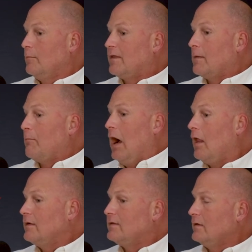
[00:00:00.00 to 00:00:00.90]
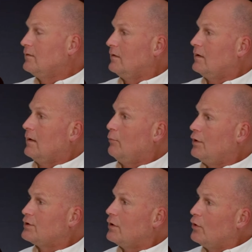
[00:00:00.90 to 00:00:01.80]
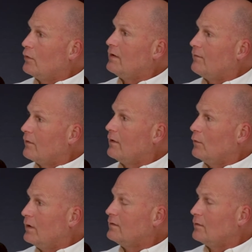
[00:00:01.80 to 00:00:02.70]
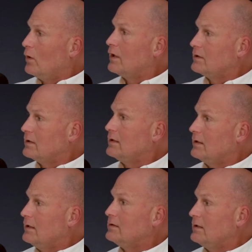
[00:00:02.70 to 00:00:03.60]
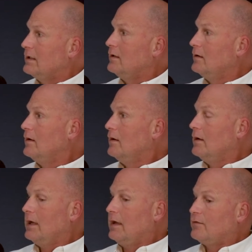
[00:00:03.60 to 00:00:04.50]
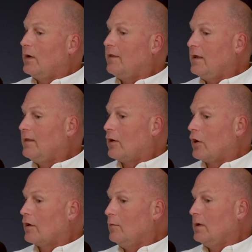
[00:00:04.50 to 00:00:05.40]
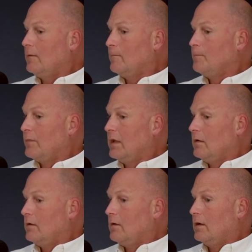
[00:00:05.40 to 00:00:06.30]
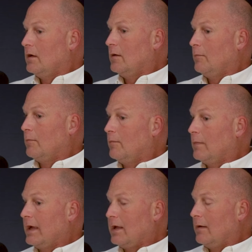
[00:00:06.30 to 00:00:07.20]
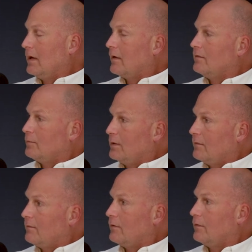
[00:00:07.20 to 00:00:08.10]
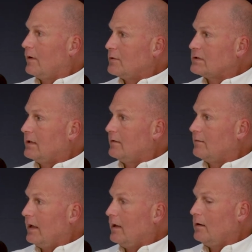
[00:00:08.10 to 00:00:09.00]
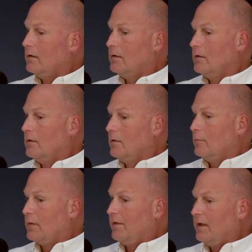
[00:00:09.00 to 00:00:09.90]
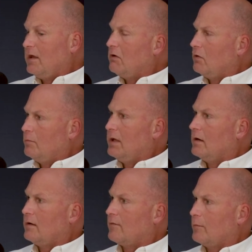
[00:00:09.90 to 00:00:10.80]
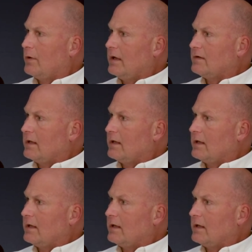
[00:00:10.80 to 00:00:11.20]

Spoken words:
But the policies that they push are no different than the ones in Washington, D.C. And so I think that argument, I'm not going to speak for Representative Kane, but I think he could be in a different place.